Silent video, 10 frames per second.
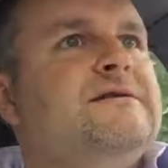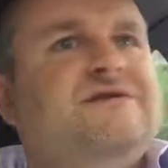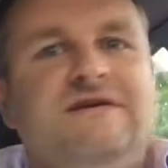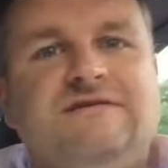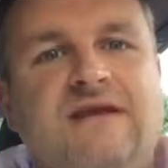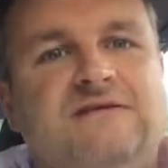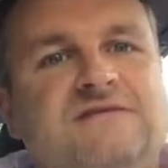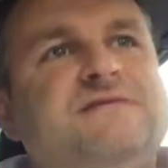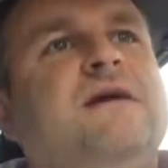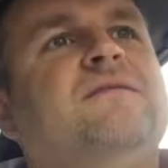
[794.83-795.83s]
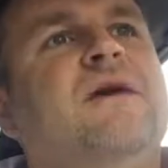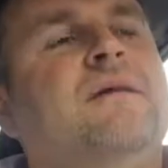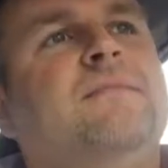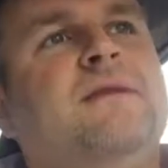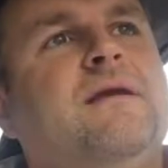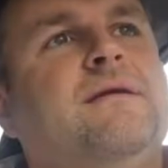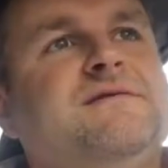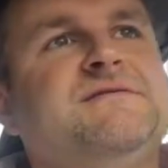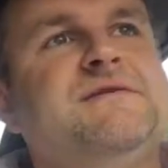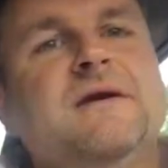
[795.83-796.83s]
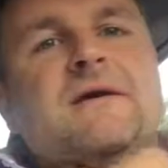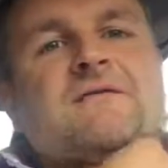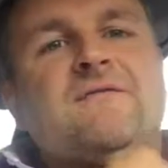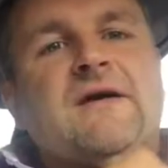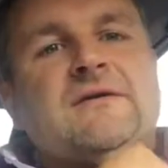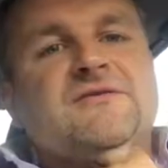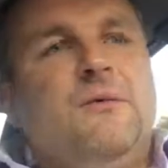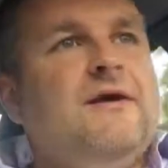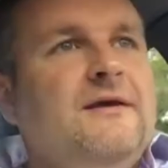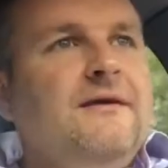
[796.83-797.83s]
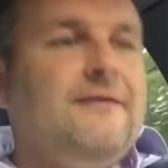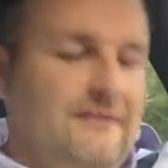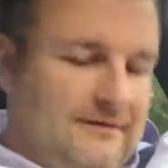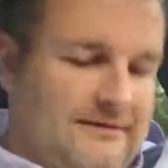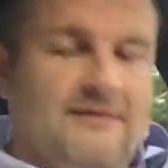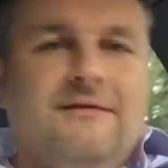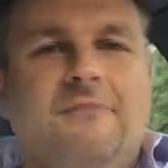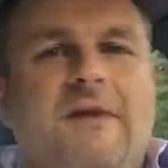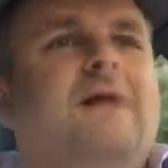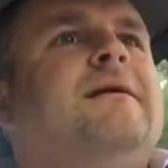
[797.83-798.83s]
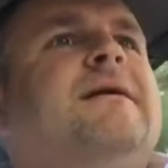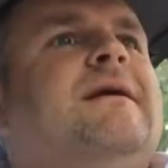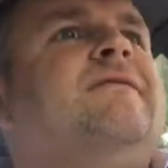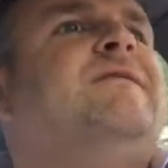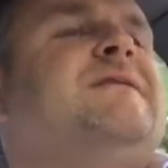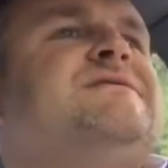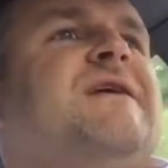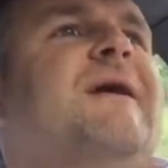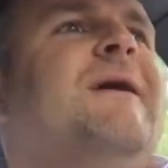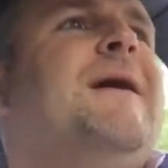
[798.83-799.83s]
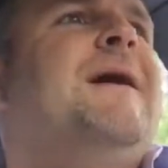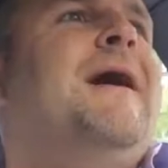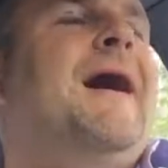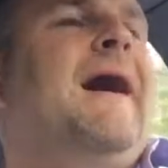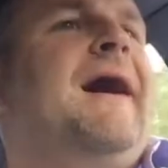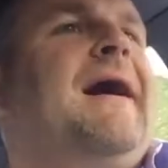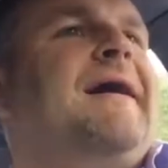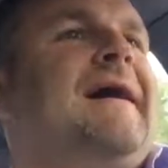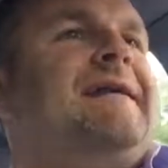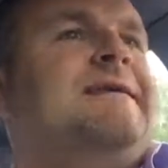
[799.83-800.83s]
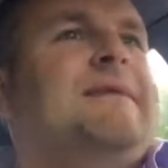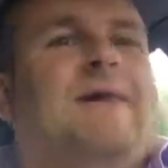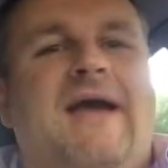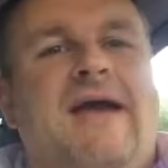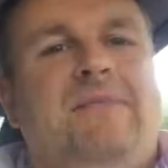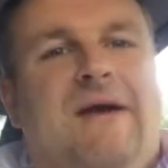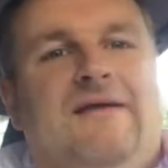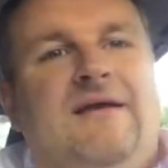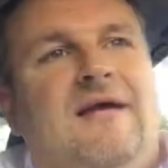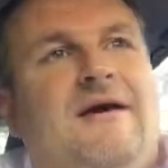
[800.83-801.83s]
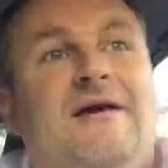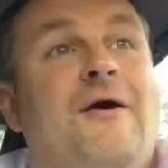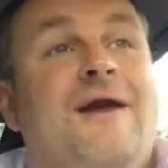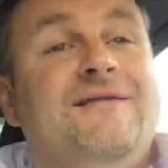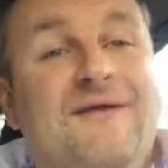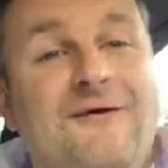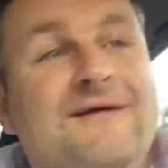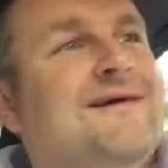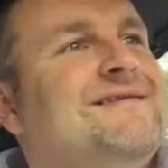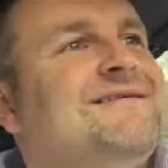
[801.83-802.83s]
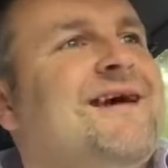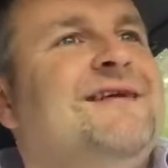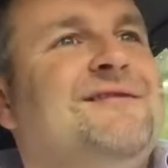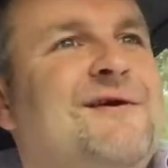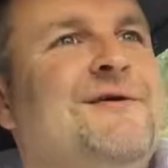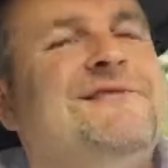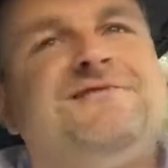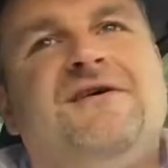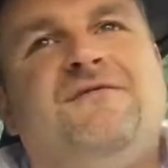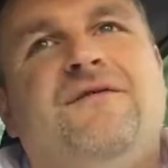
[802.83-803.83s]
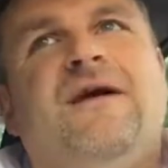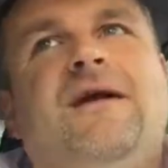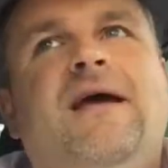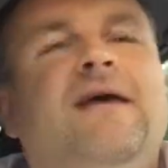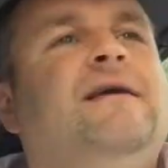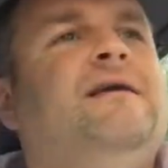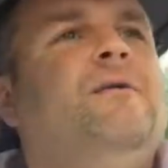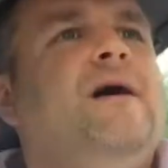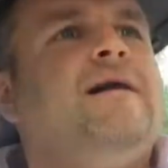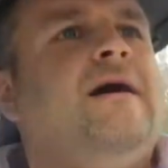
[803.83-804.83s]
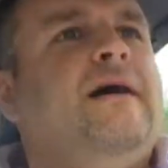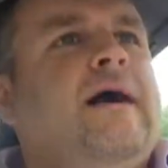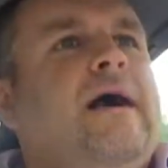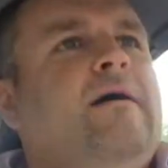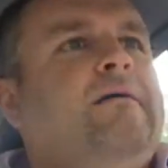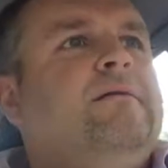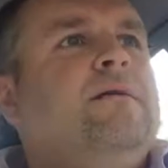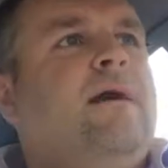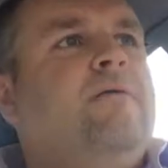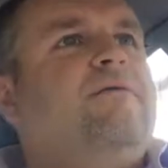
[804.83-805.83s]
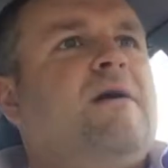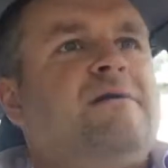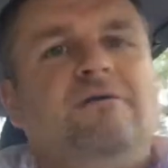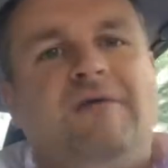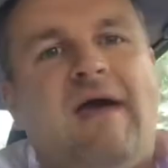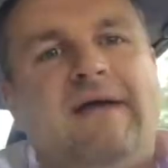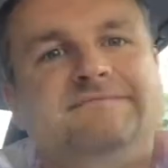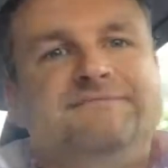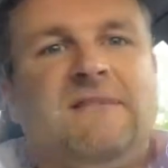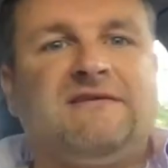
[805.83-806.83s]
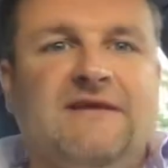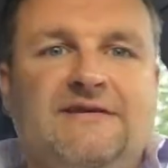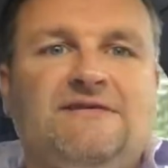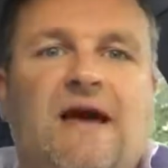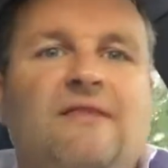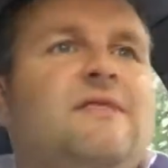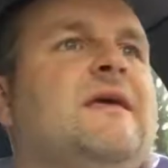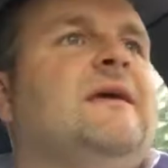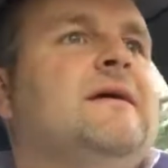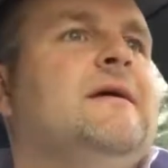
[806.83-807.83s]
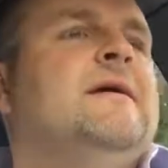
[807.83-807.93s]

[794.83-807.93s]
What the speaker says: cheesesteaks and stuff, and it's found its way here and in the belly and everything. So I need to get my act back together. I know how to do it. I just got to do it. So I figured, you know what? I'll chronicle that as like a side thing